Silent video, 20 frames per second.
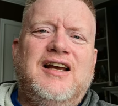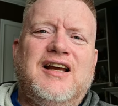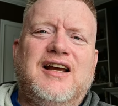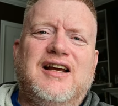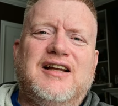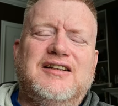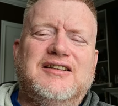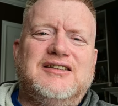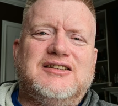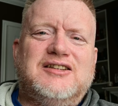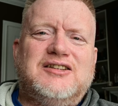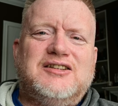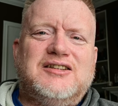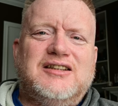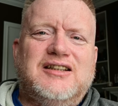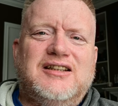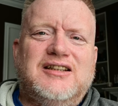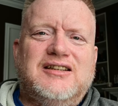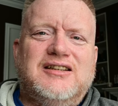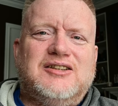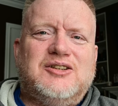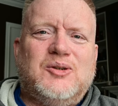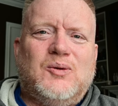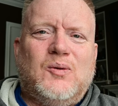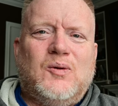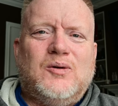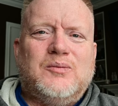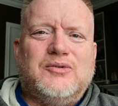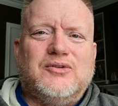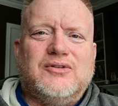it's
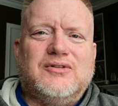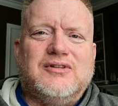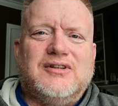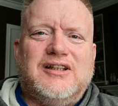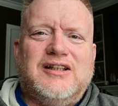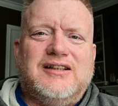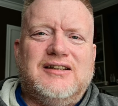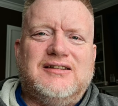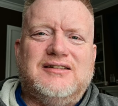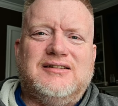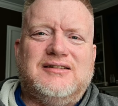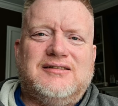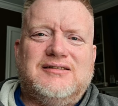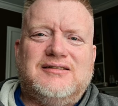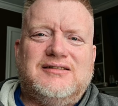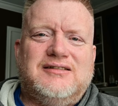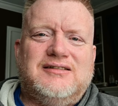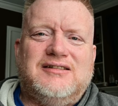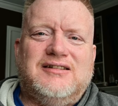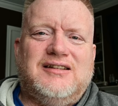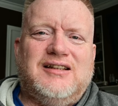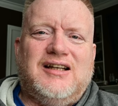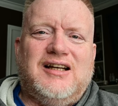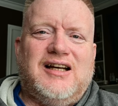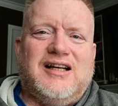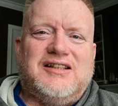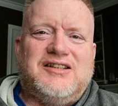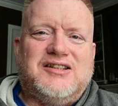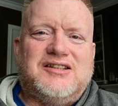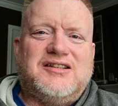horrible, and
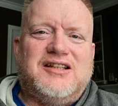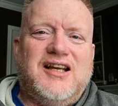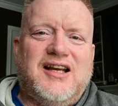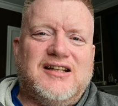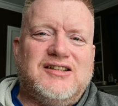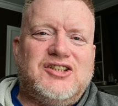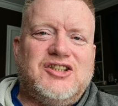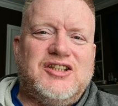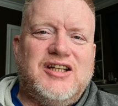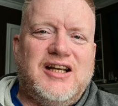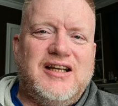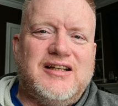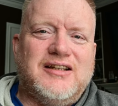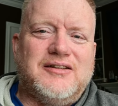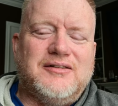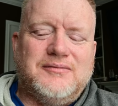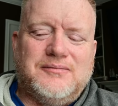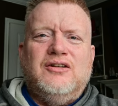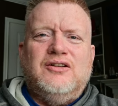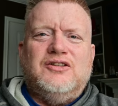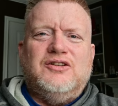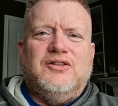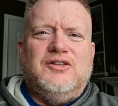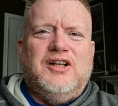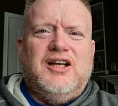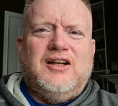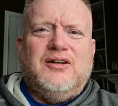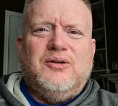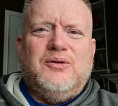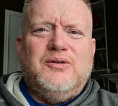I just can't shake it. So
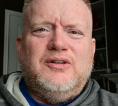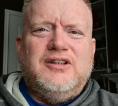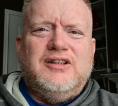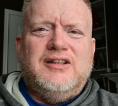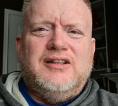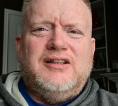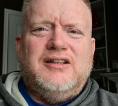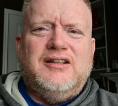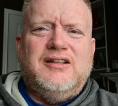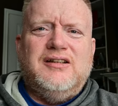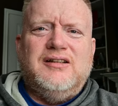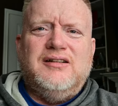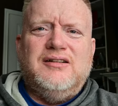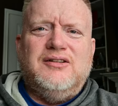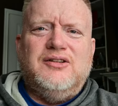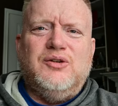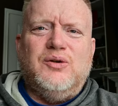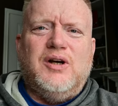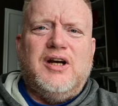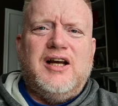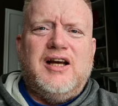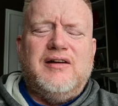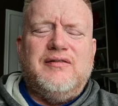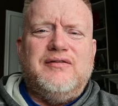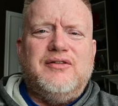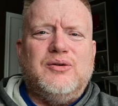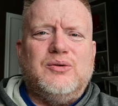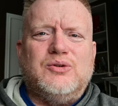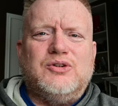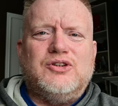not only do I
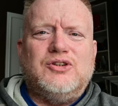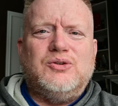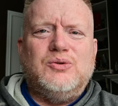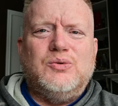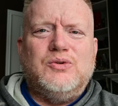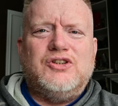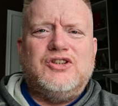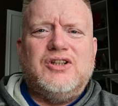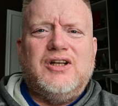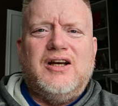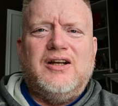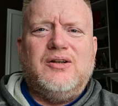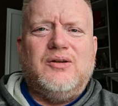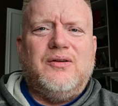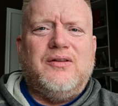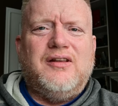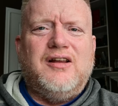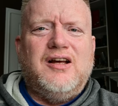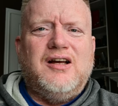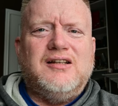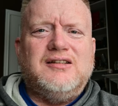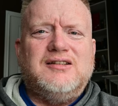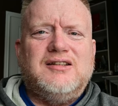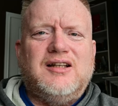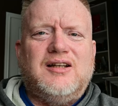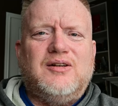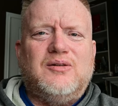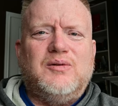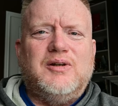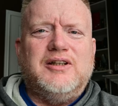have those suicidal thoughts
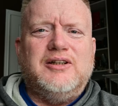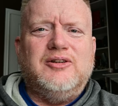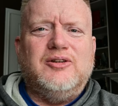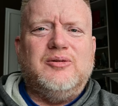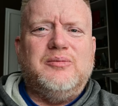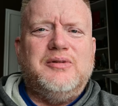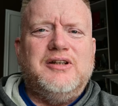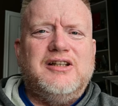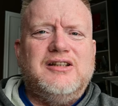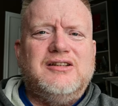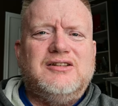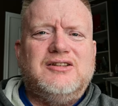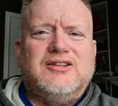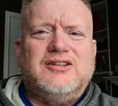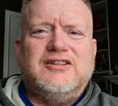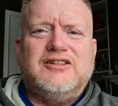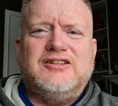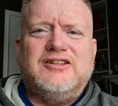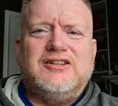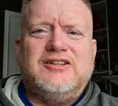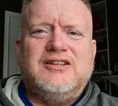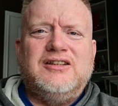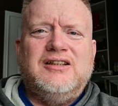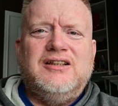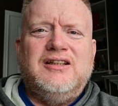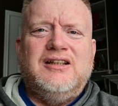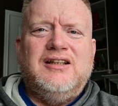on a regular basis,